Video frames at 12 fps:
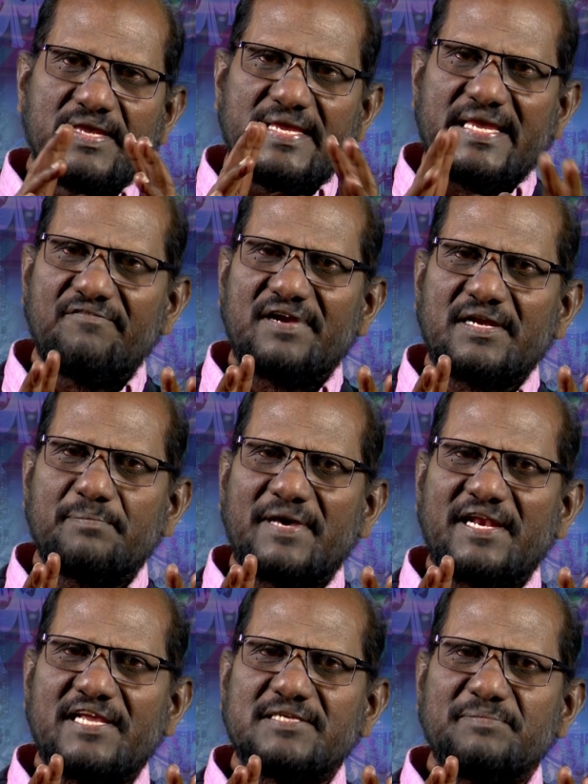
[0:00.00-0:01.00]
Event
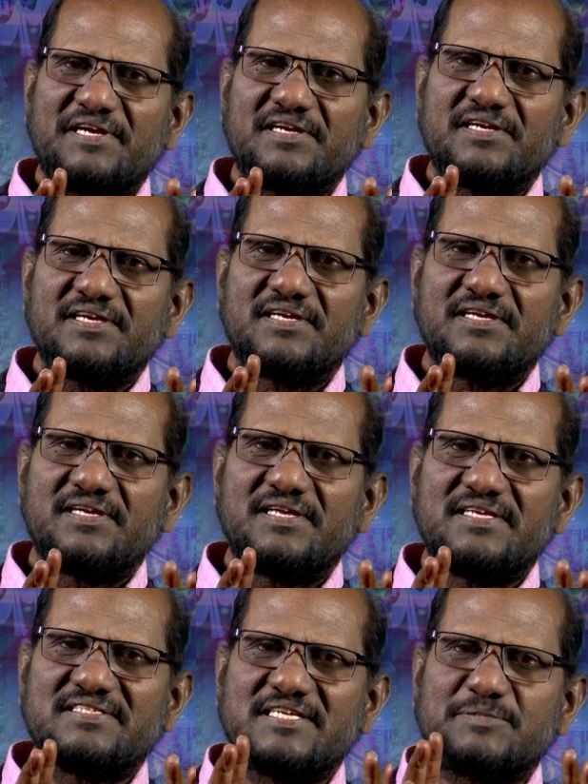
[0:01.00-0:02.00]
management
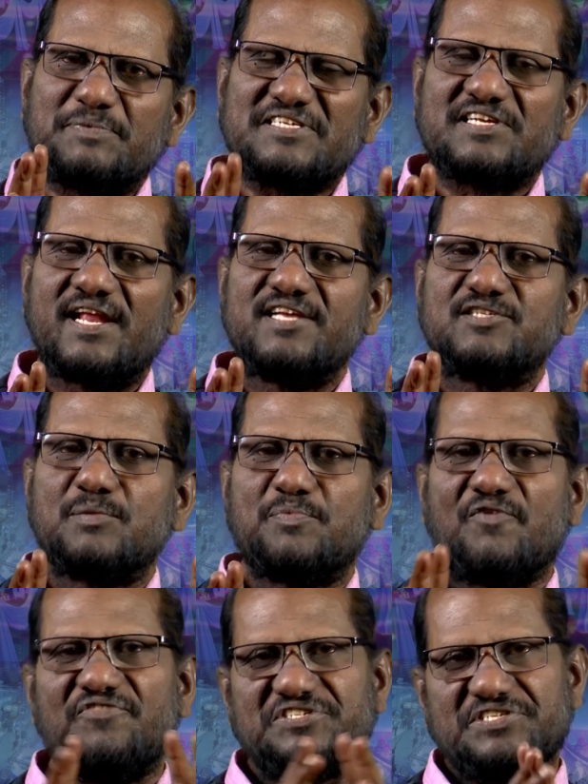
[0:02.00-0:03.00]
is a specialized
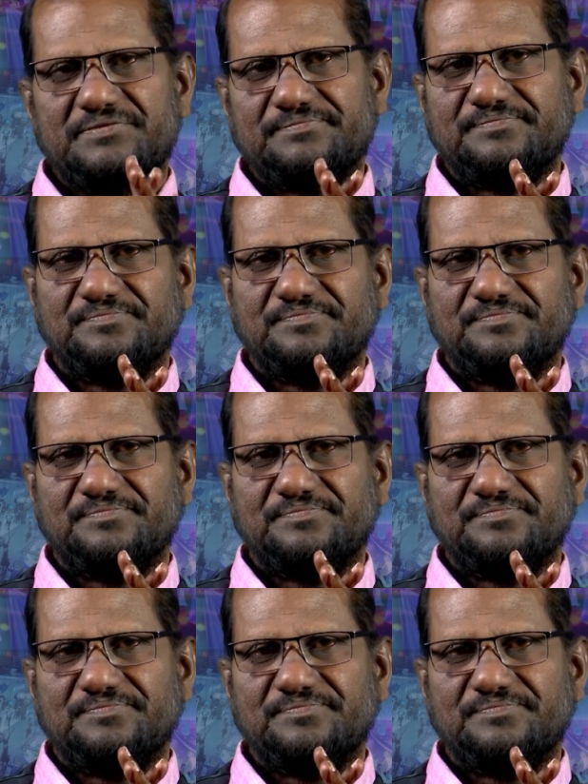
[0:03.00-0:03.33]
profession.